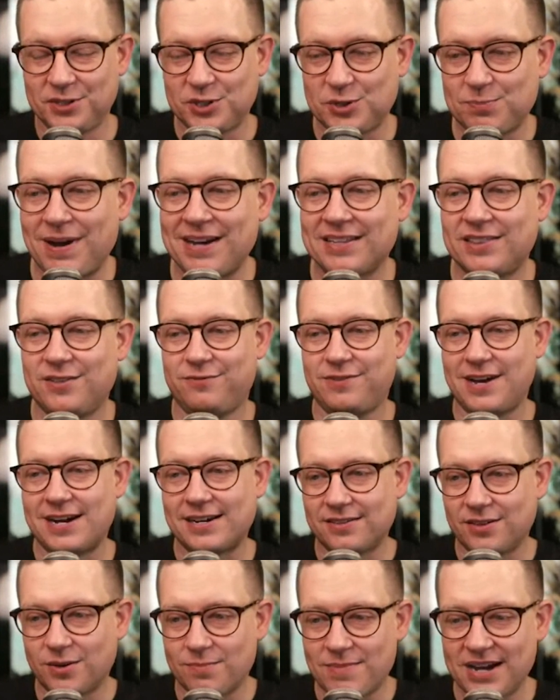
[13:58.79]
despite the
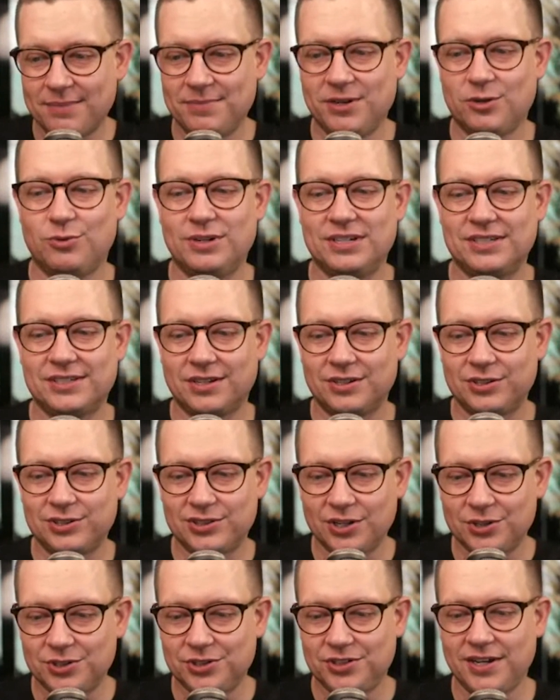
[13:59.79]
fact that there might be risk
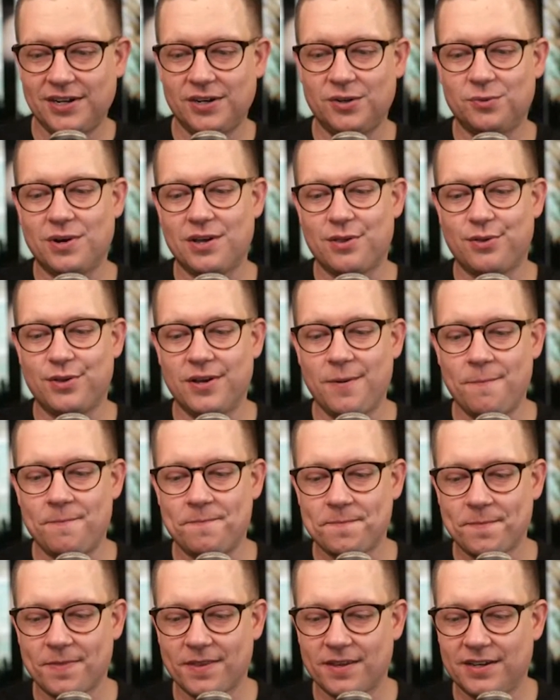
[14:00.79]
associated with it,
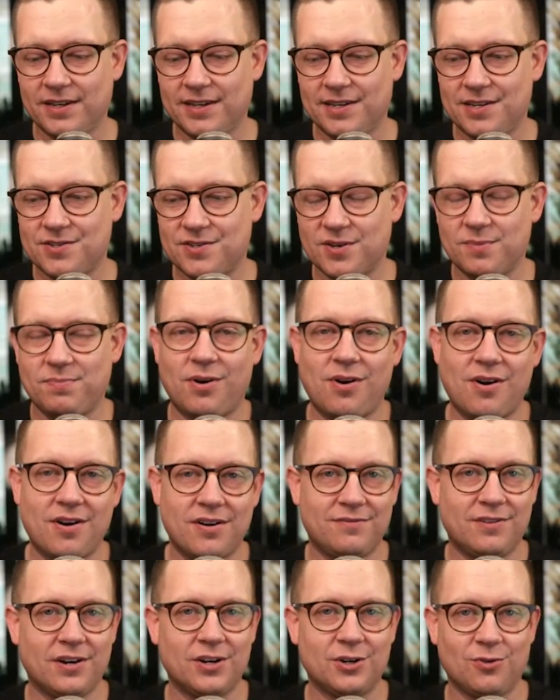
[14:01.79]
is a
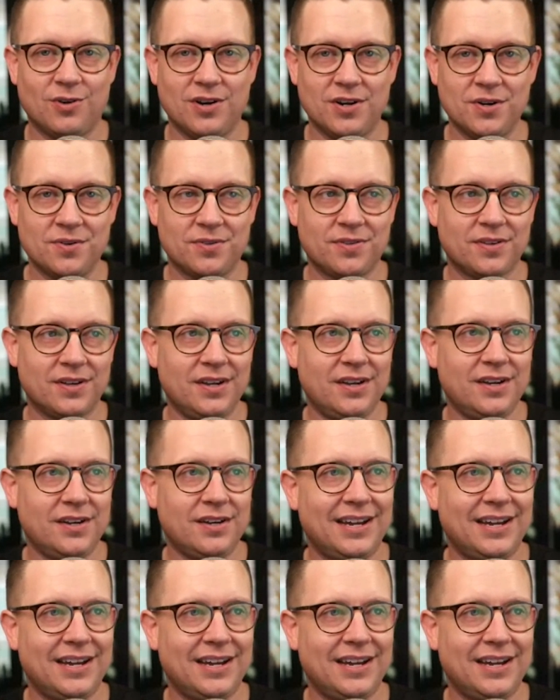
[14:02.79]
part of our growth.